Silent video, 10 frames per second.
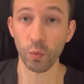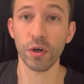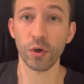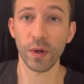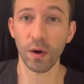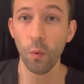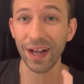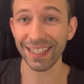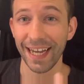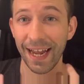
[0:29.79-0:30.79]
wondering
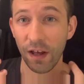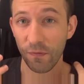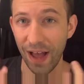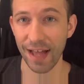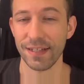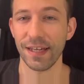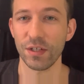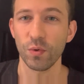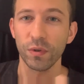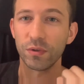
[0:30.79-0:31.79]
what kind of
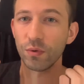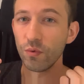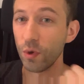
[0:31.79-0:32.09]
asset you want to